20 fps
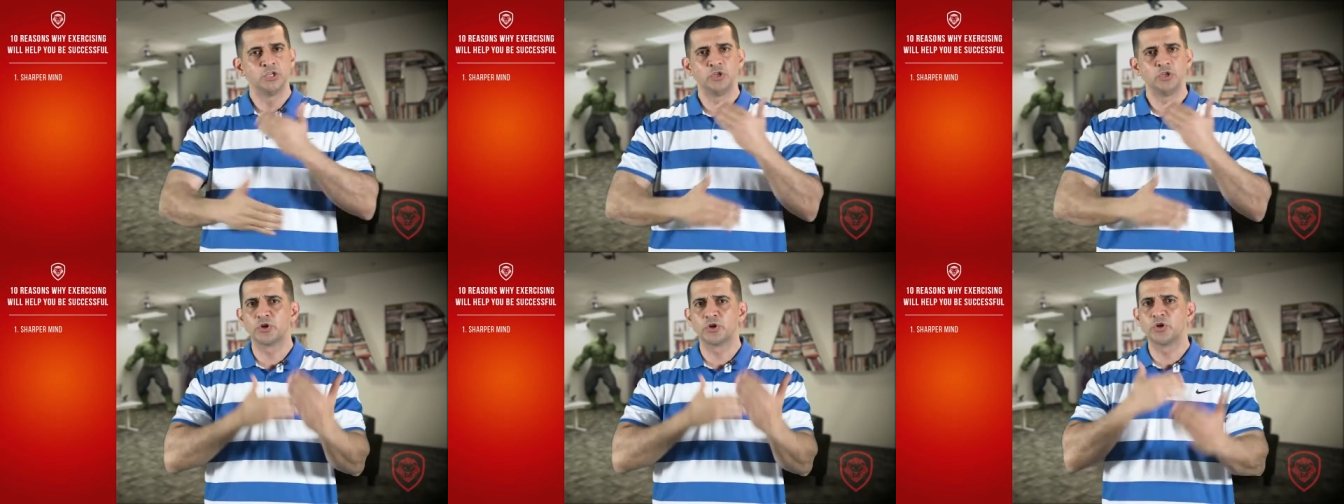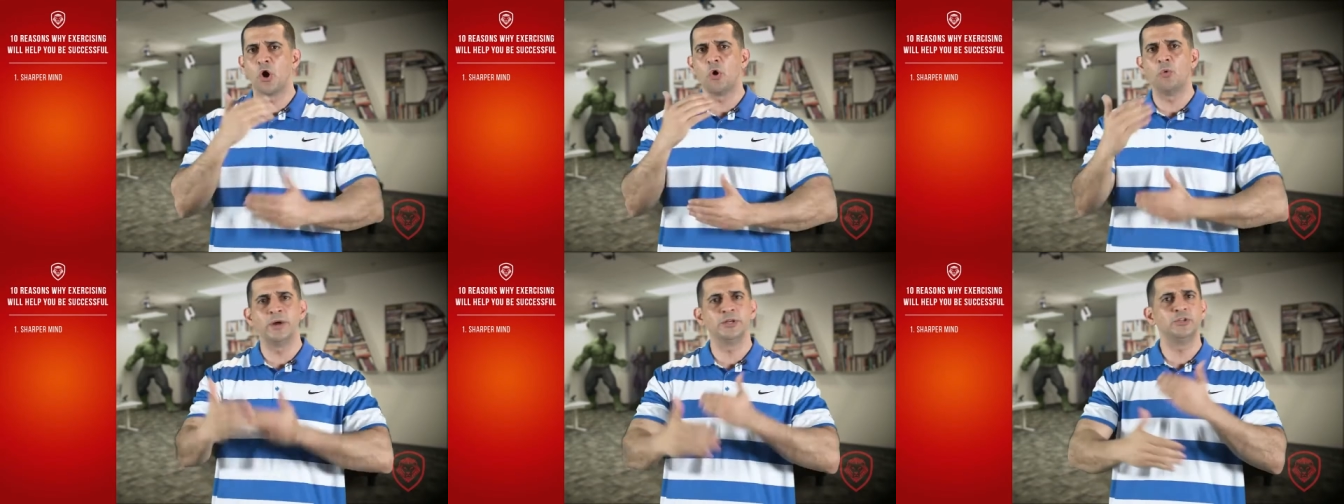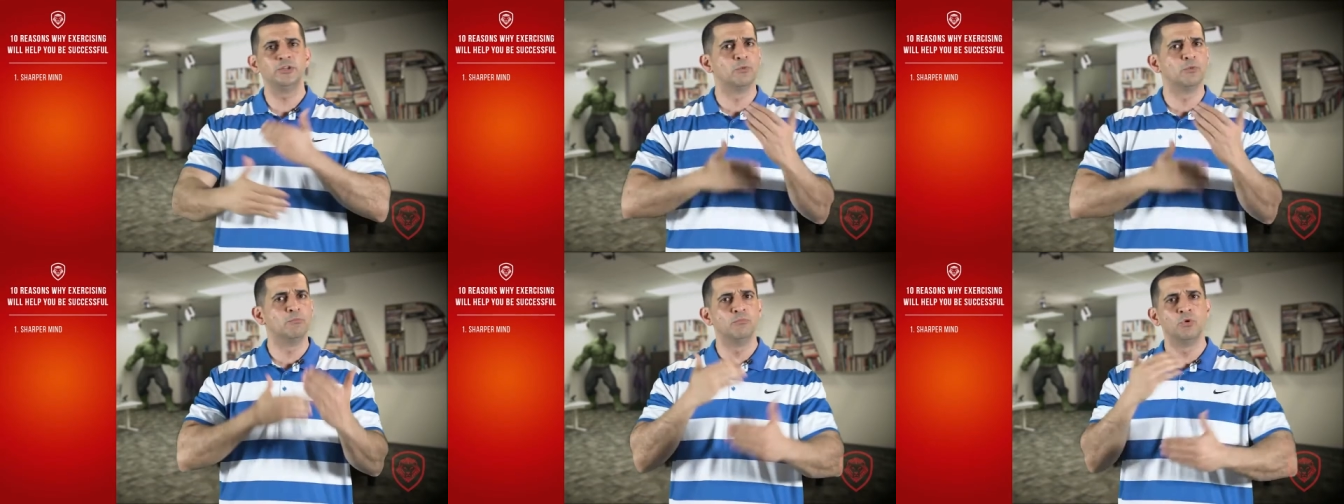You're
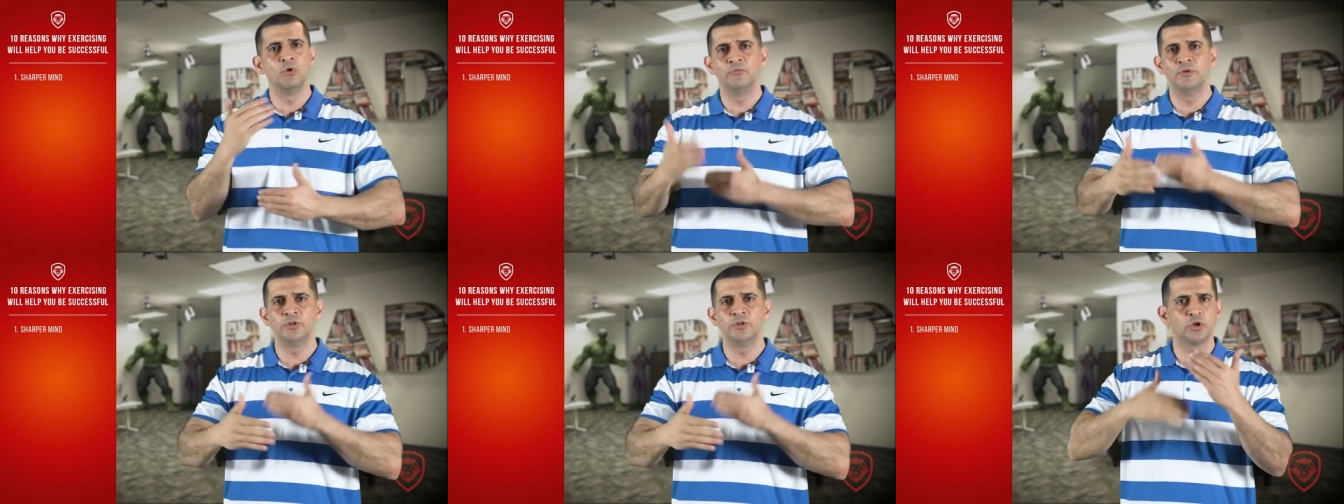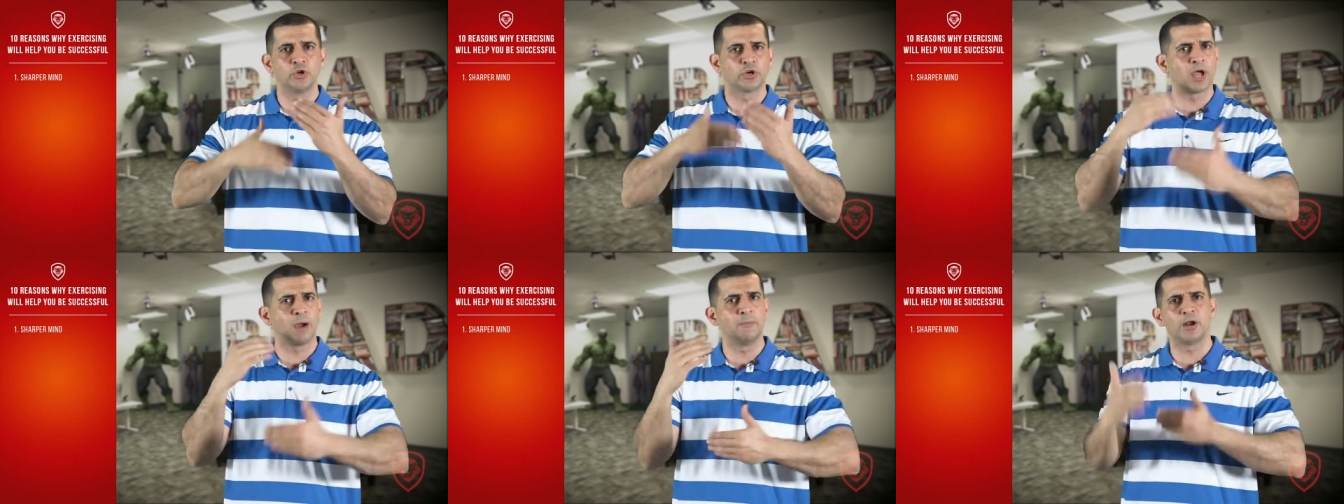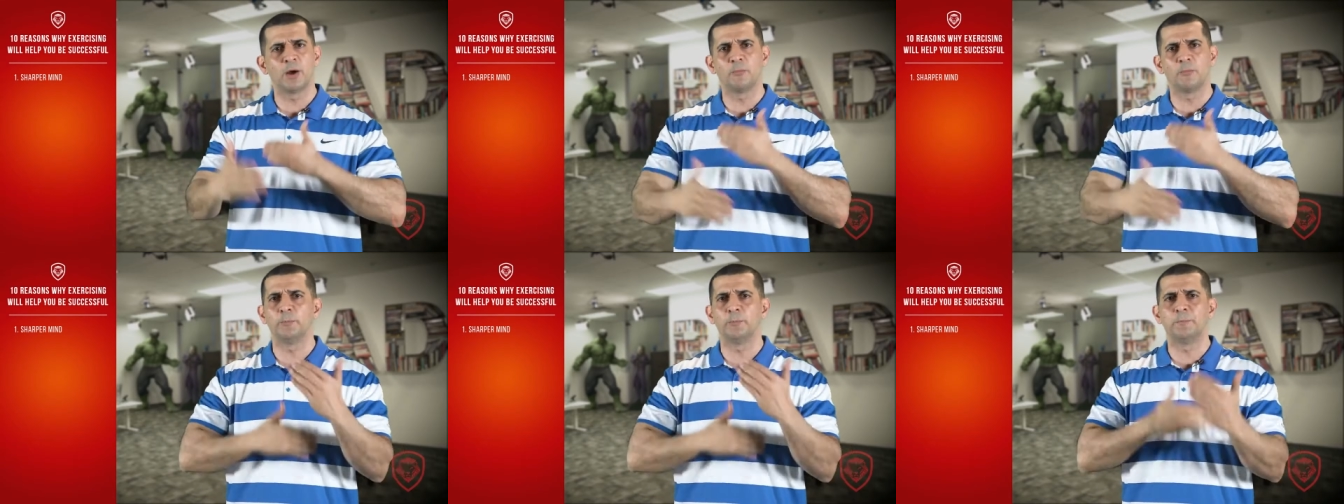going, you're moving, you're
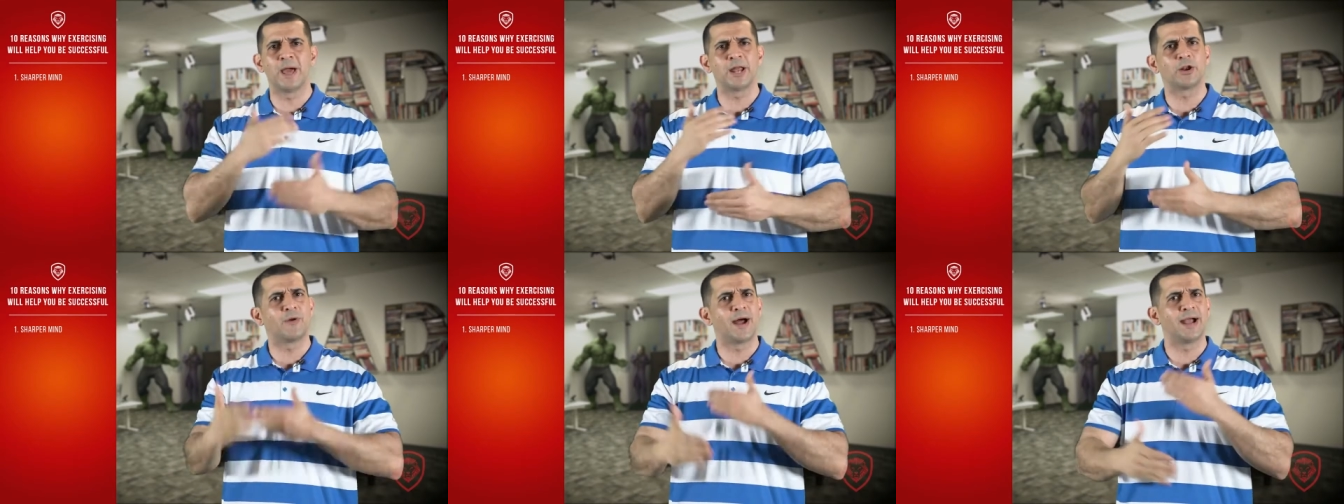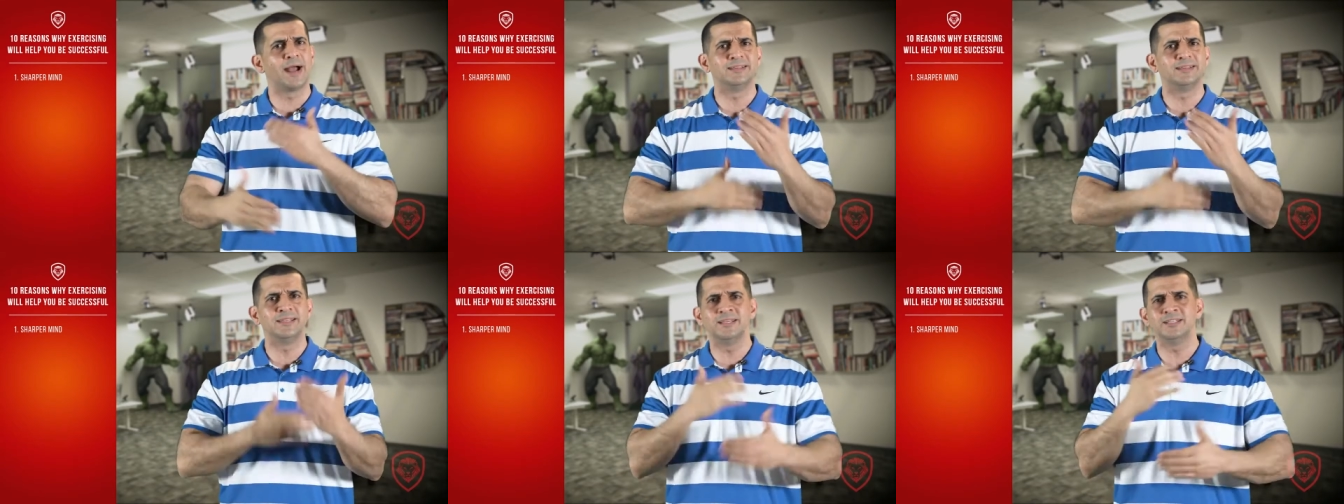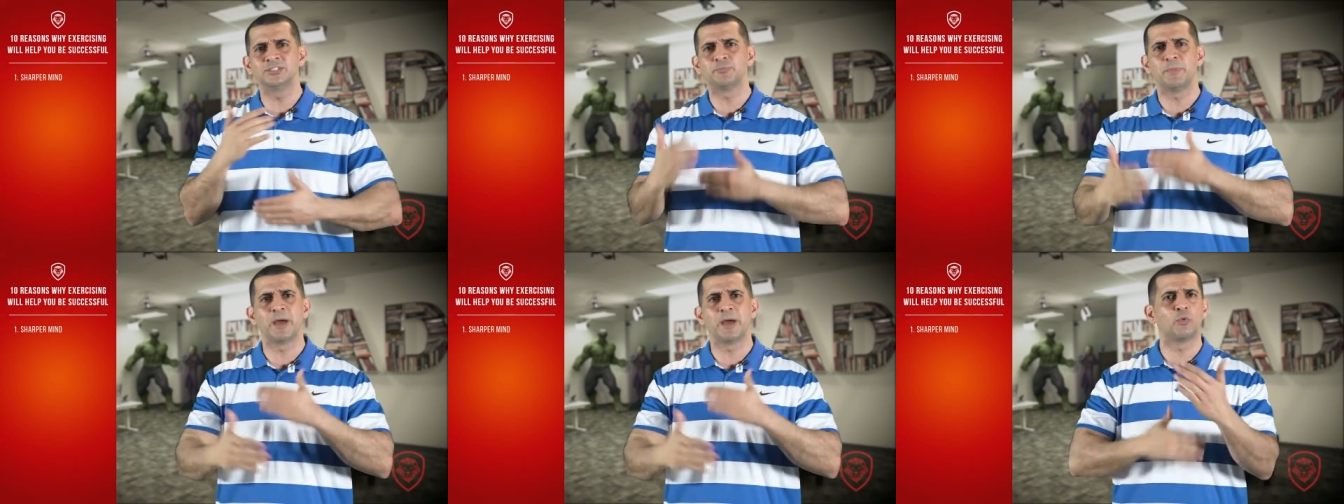coming up with better
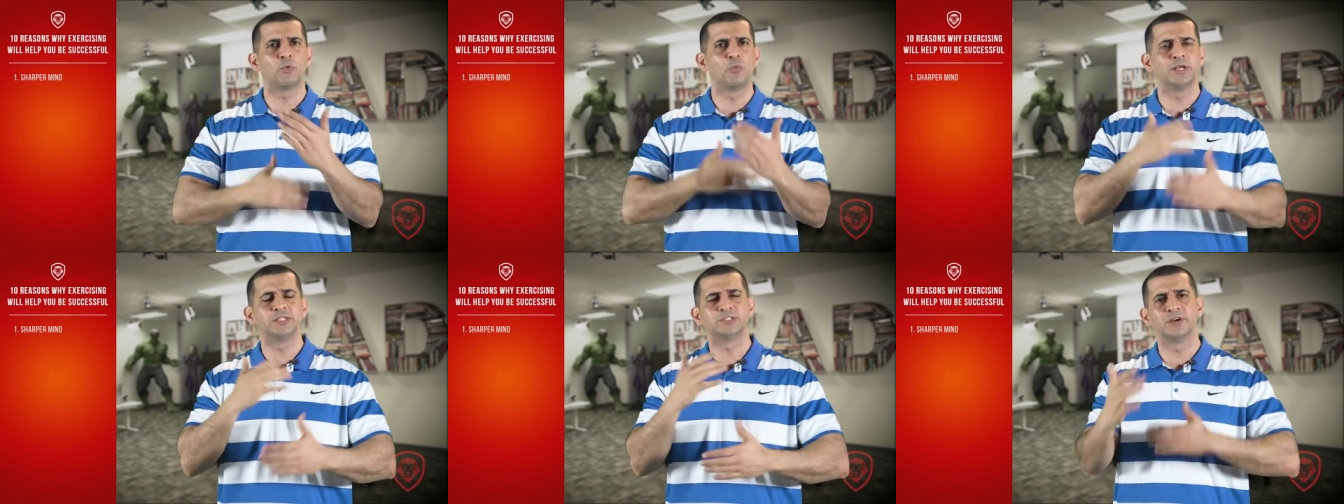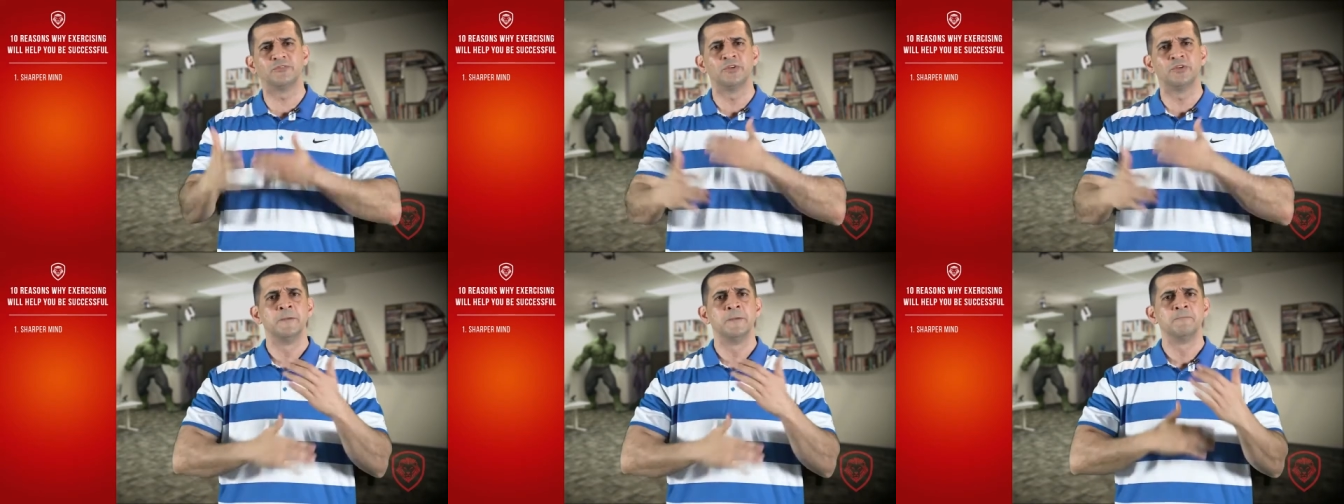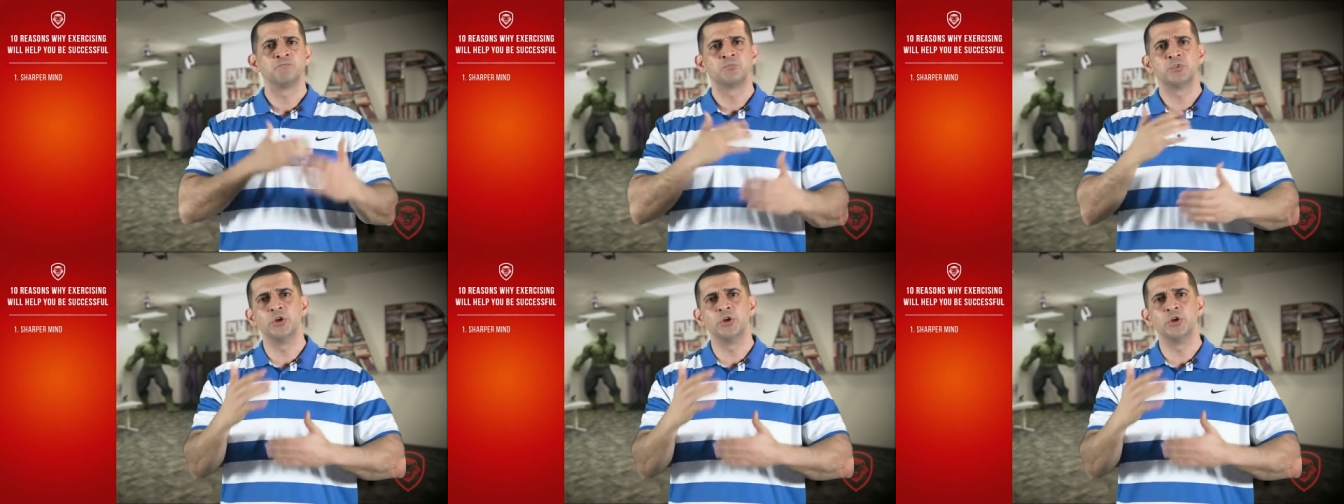ideas, better ways of,